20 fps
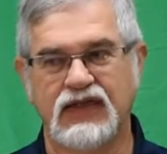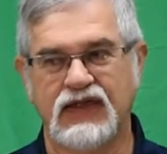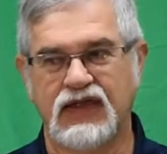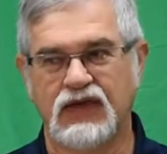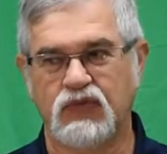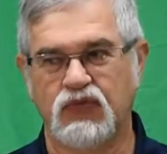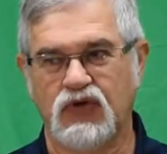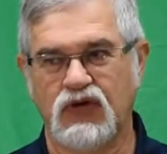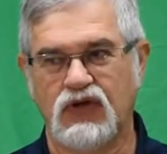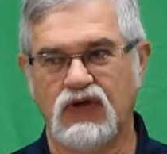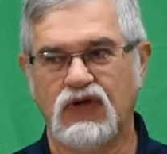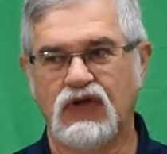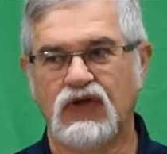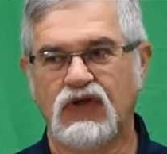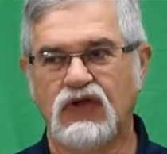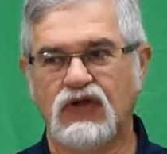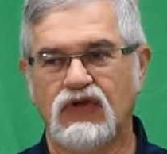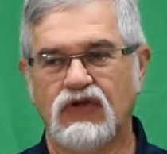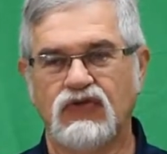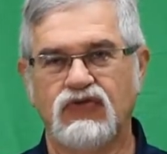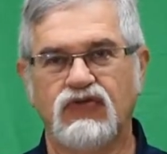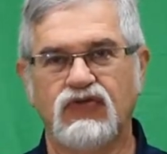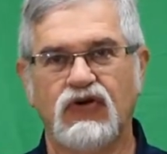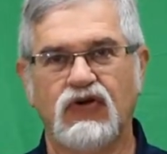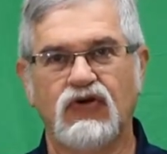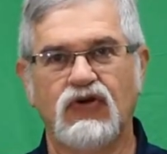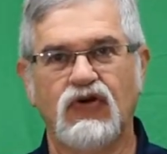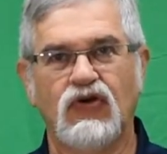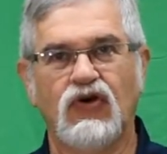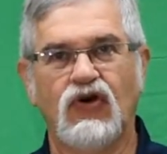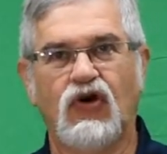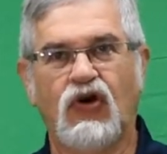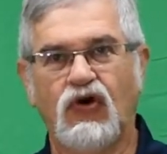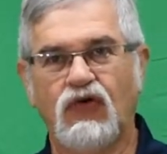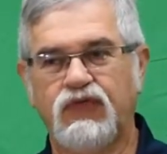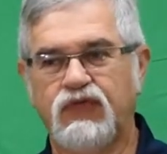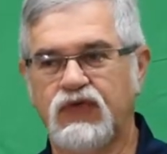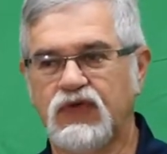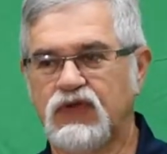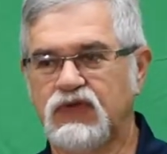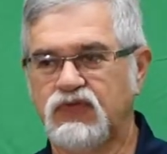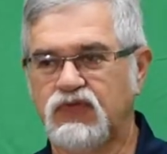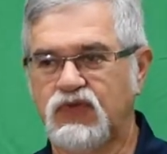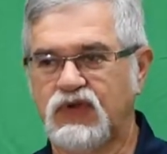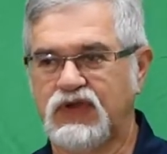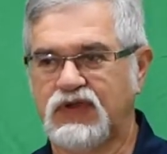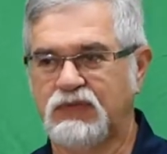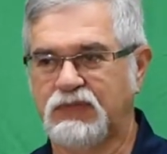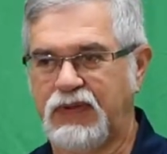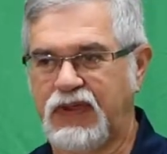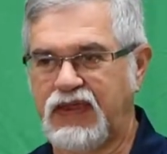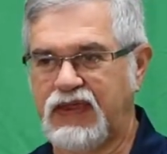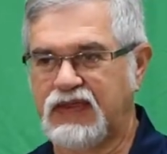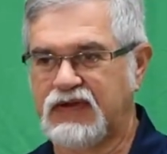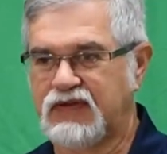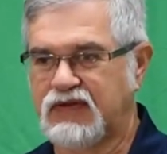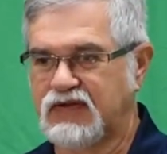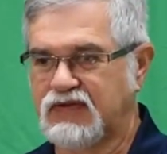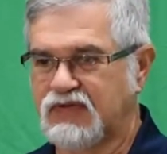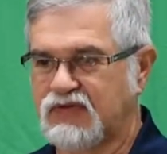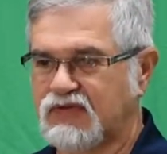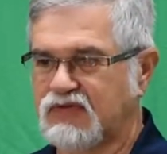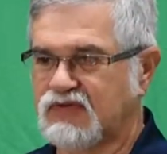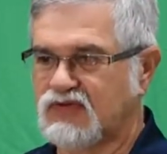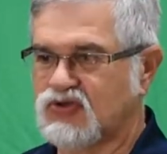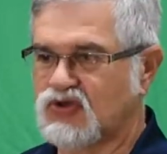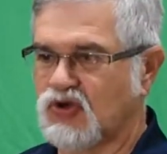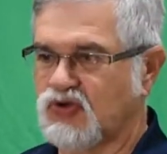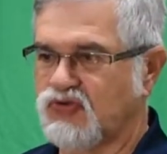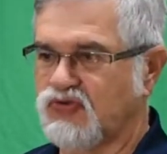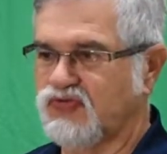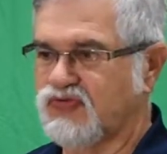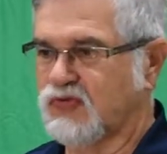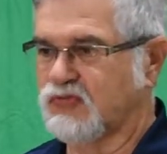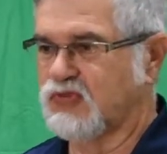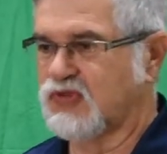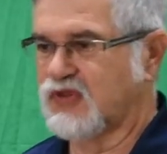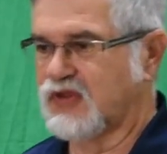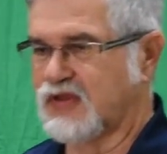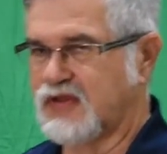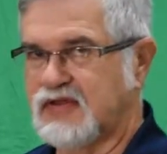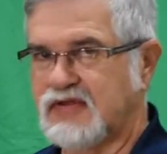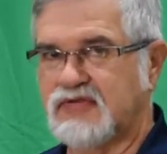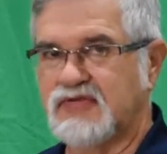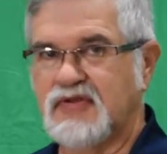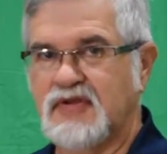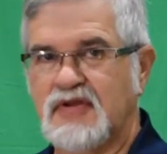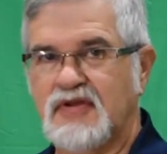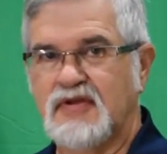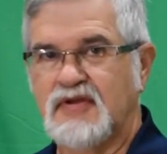camera. So hopefully we can pan and show you some things.